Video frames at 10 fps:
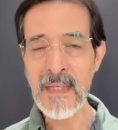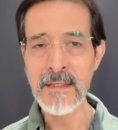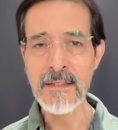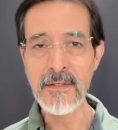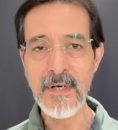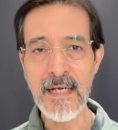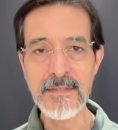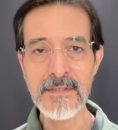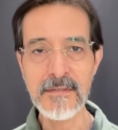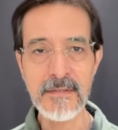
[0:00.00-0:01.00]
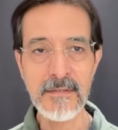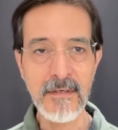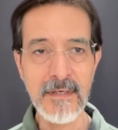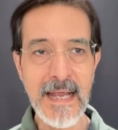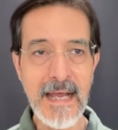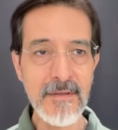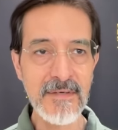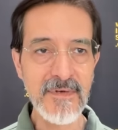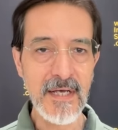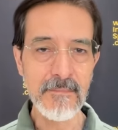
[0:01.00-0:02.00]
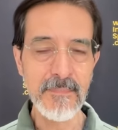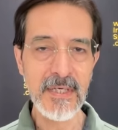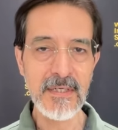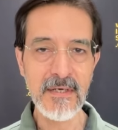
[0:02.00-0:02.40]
and the cracks, you know, now they've gotten big